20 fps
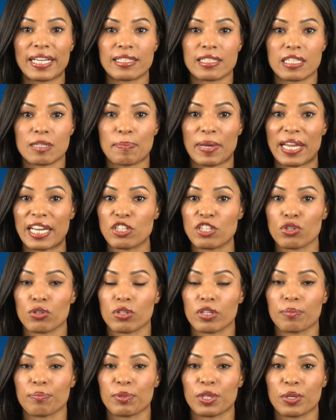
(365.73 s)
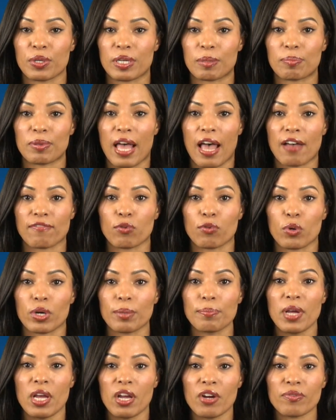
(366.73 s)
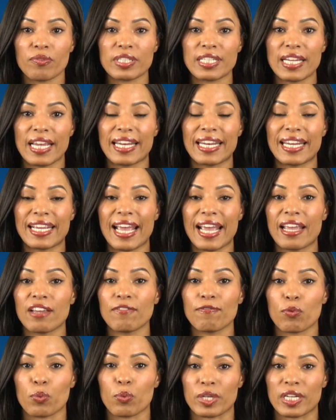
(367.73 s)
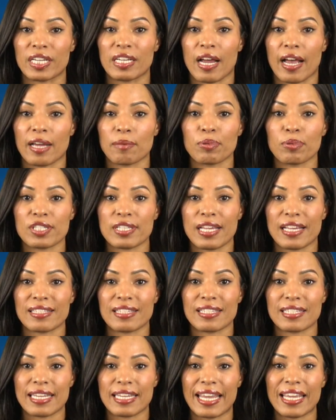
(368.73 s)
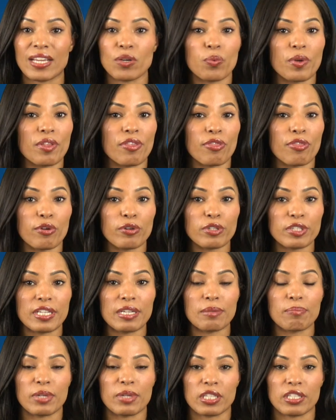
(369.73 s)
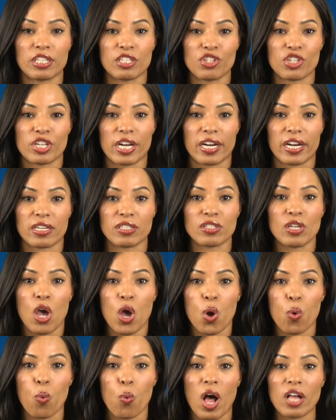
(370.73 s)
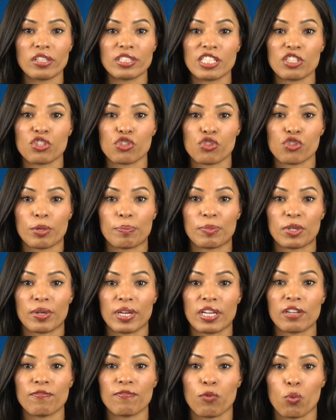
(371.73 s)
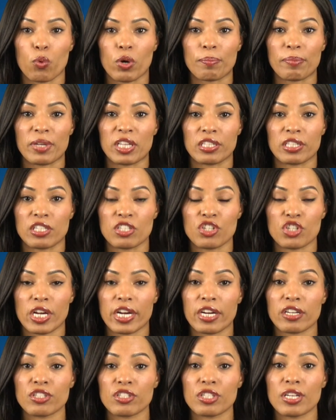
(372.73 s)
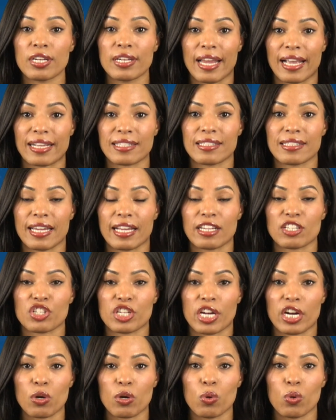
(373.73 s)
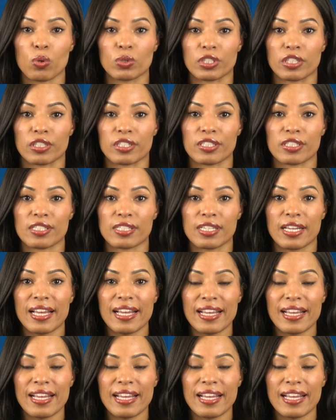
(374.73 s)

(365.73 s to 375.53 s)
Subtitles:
its spatial computing platform, retaining a 49% stake with 13 million shares while distributing 4 million shares to Nextech shareholders.